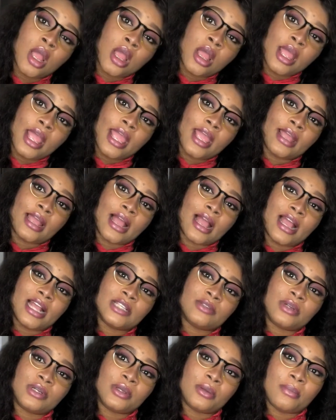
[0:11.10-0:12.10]
Hey guys,
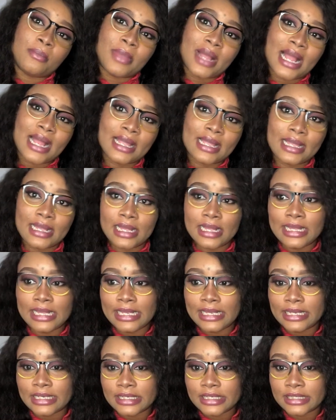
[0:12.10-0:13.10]
welcome back
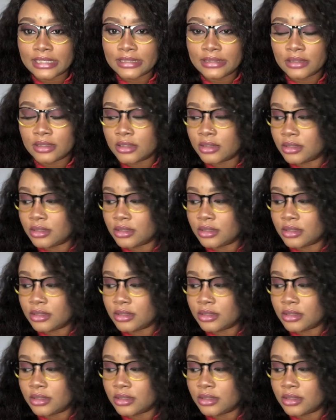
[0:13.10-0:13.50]
again. Oh